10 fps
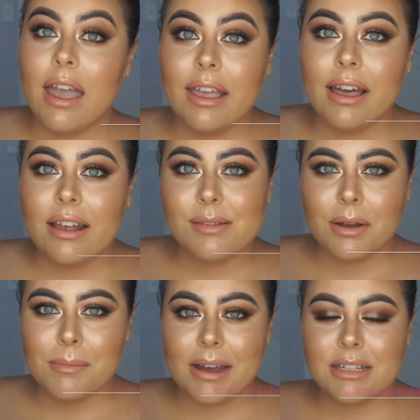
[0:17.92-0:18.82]
Hey guys,
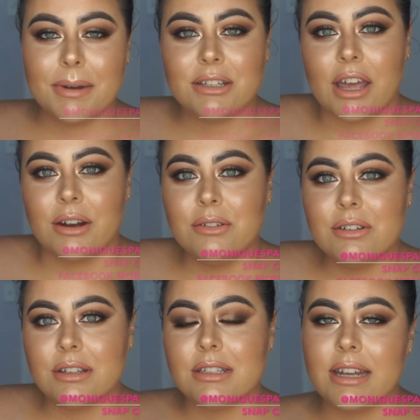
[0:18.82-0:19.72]
welcome back to my channel.
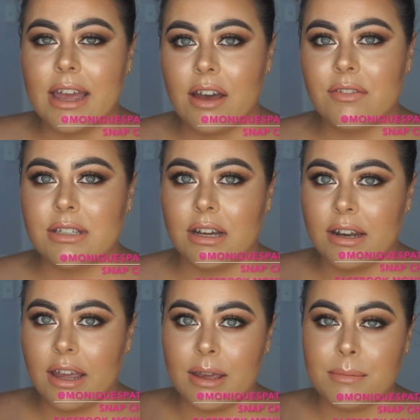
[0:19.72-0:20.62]
So today I've done
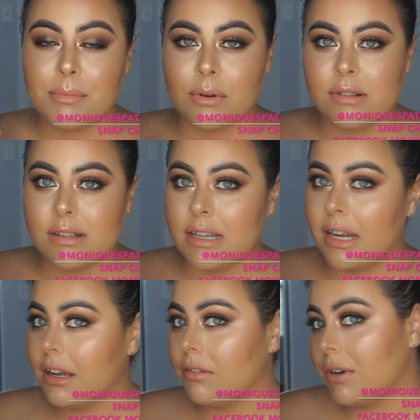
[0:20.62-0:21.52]
a
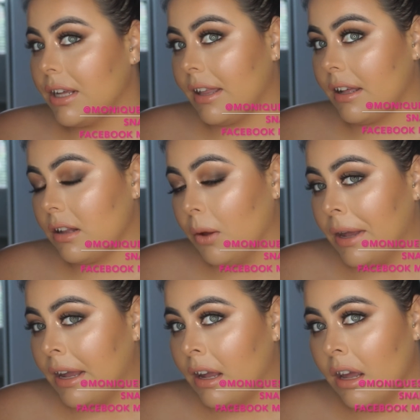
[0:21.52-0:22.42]
bronzy, really
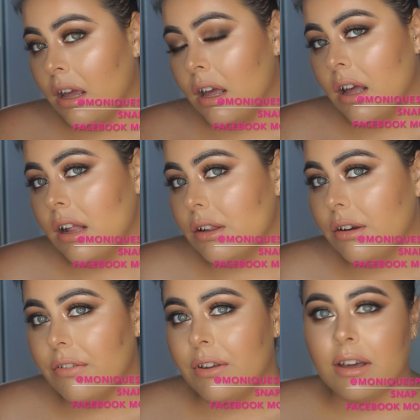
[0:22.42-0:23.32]
glowy
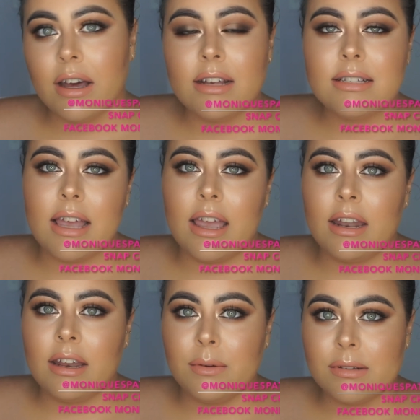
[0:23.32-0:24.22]
look for you guys,
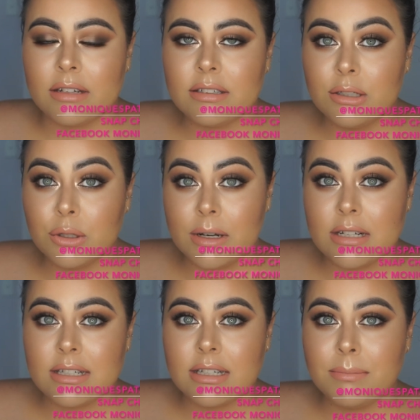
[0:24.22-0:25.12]
and it was actually
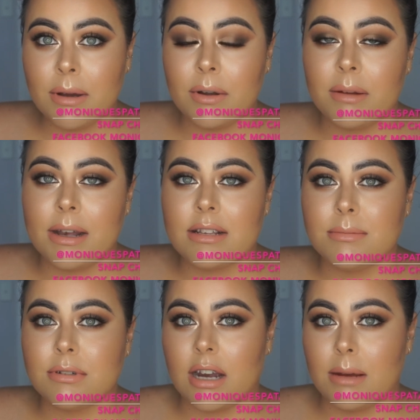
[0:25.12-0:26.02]
requested by one of my
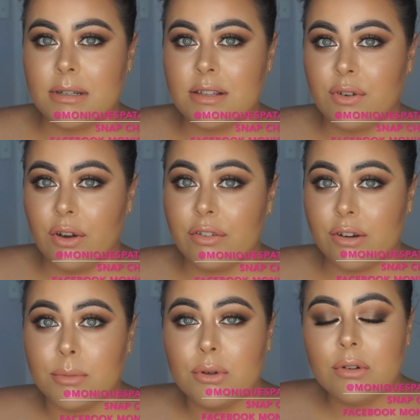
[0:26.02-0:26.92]
subscribers for
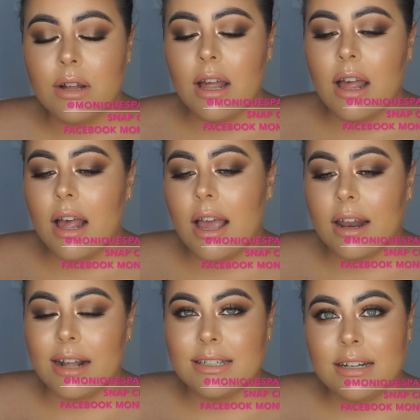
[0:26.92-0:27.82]
formal, and
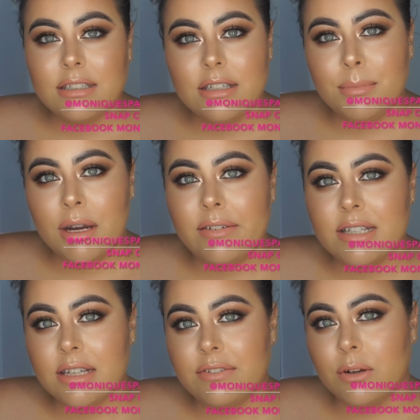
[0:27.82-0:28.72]
I did actually
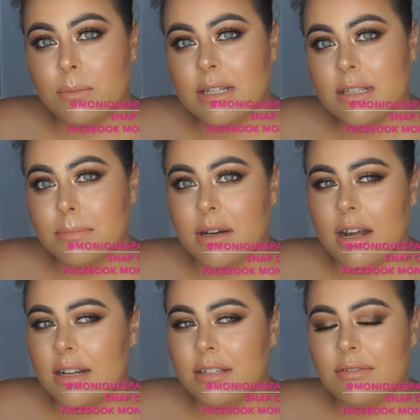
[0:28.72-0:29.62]
previously film this, but
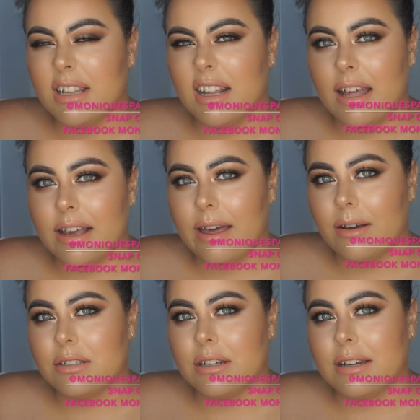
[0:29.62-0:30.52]
I didn't really like how
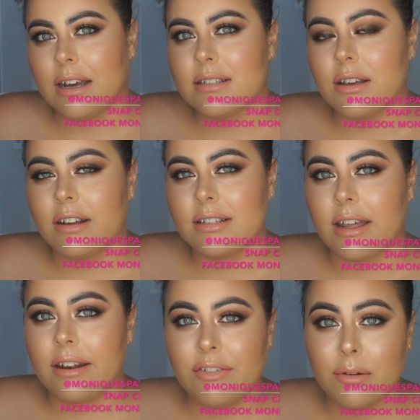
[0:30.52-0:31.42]
it turned out, so I
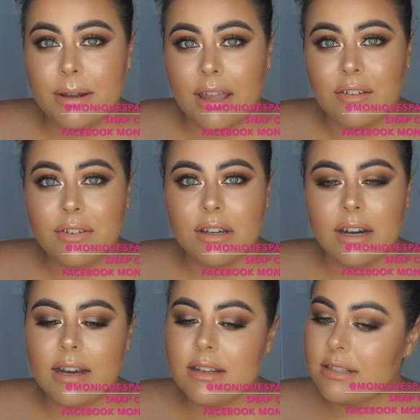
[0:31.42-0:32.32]
decided to film it again for you
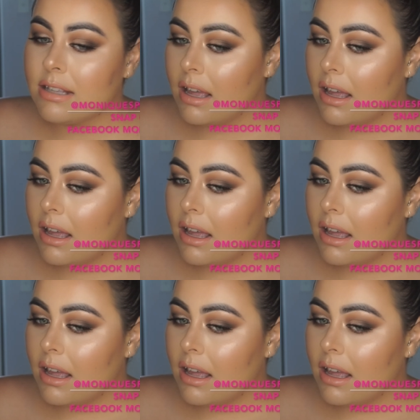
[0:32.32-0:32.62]
guys,